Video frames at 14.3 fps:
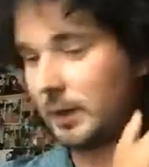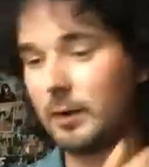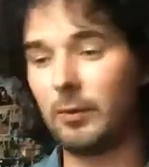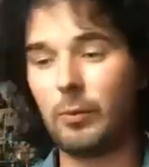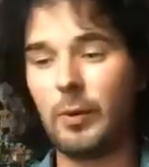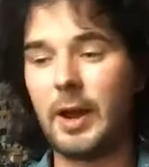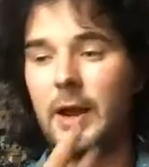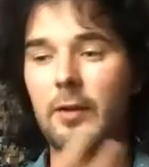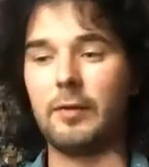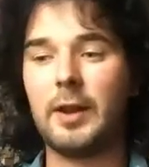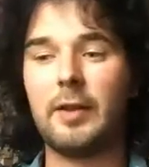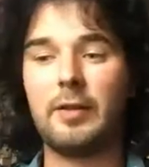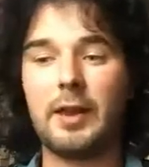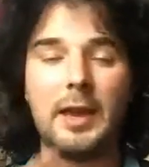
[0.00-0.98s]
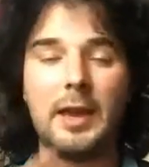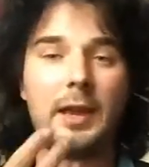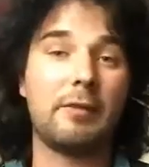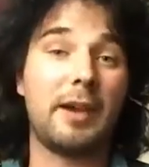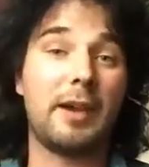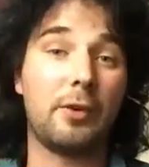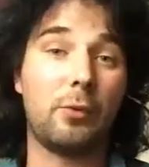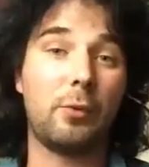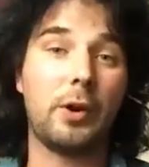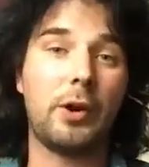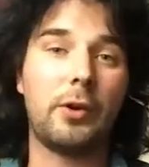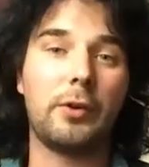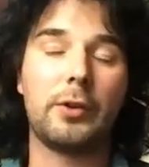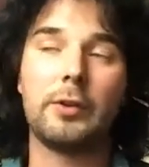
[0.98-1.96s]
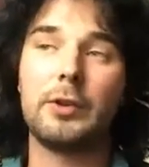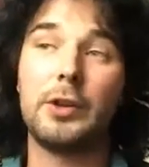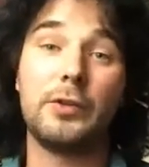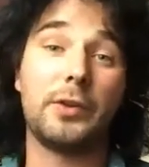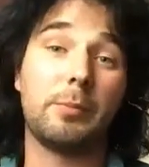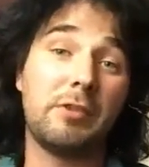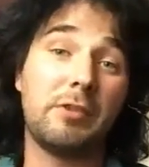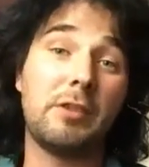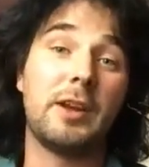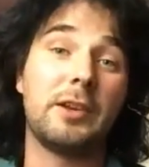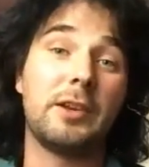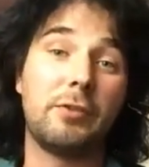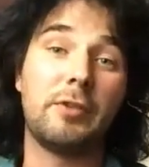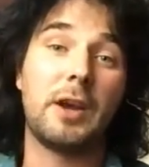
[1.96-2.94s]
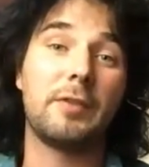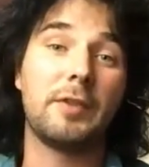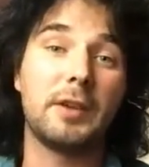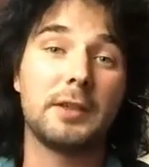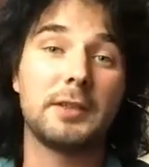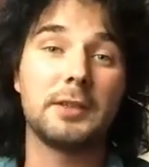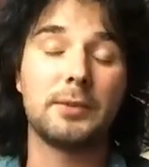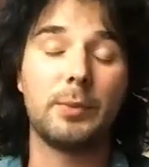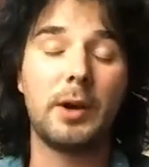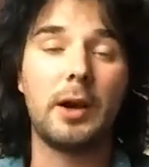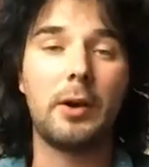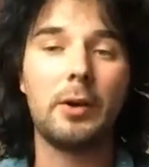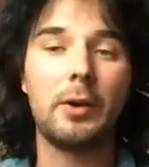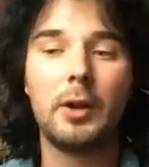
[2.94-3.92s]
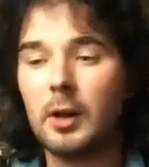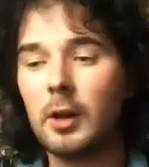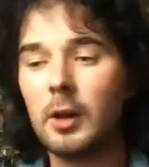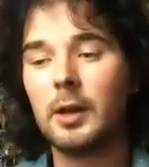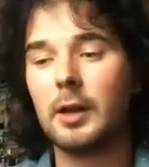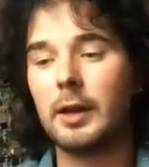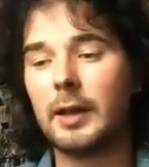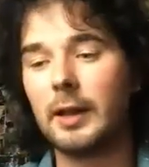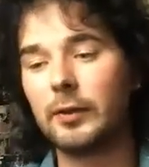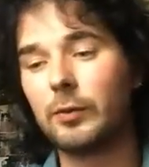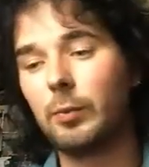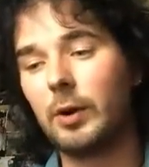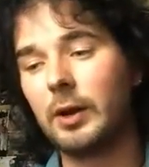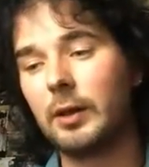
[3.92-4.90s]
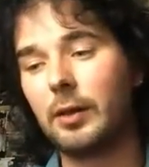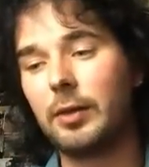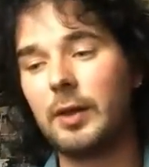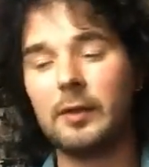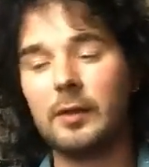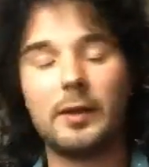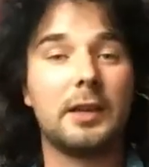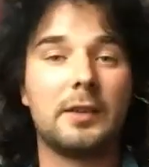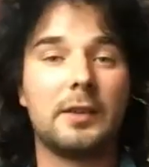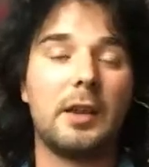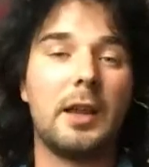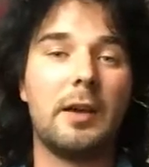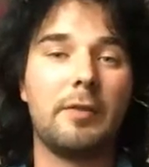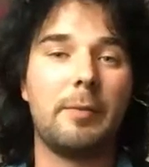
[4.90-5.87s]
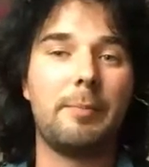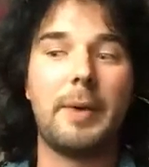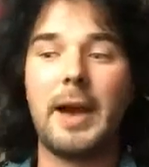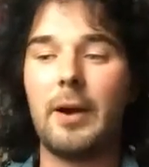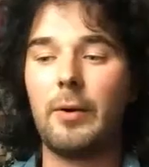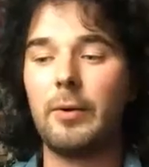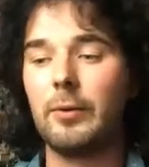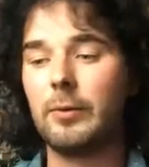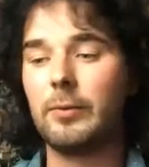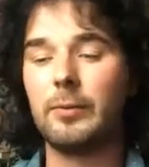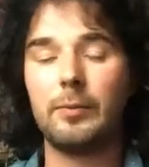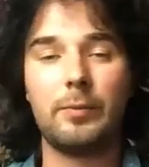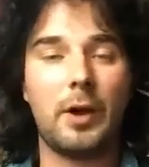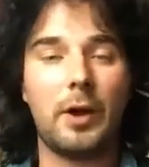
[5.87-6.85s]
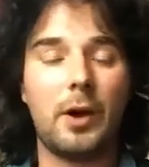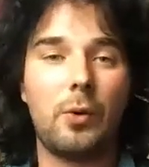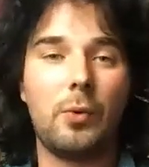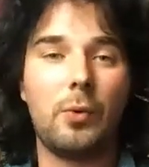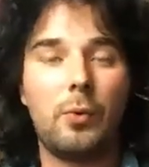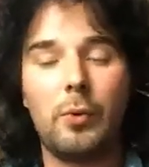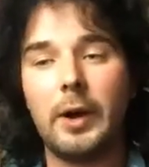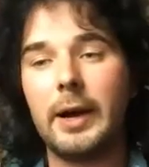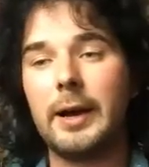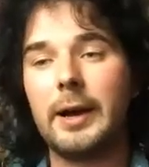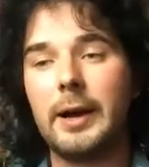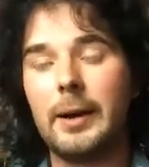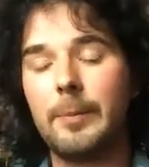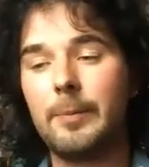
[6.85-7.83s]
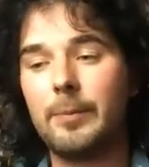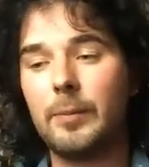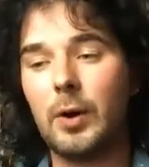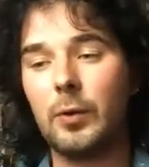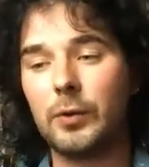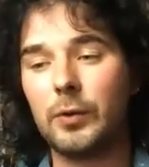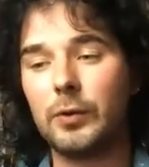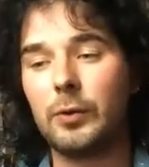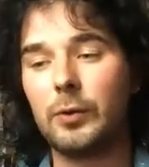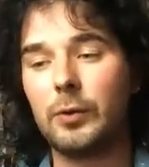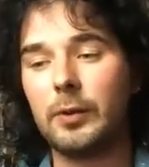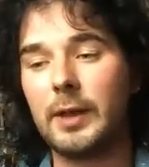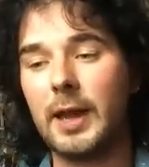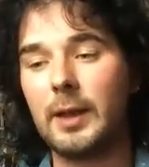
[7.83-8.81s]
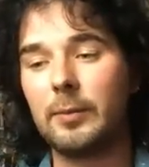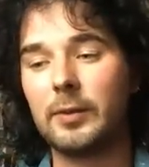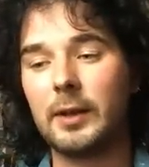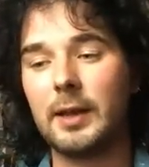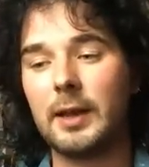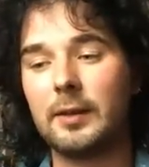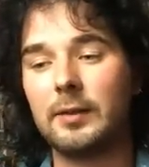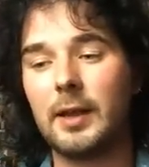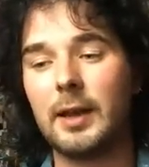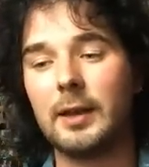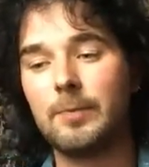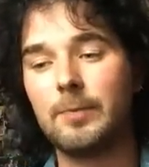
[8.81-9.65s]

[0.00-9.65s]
way of navigating around the world using pre-rendered graphics as well. And that's one of the things that I just love about the whole old school games like that, is that,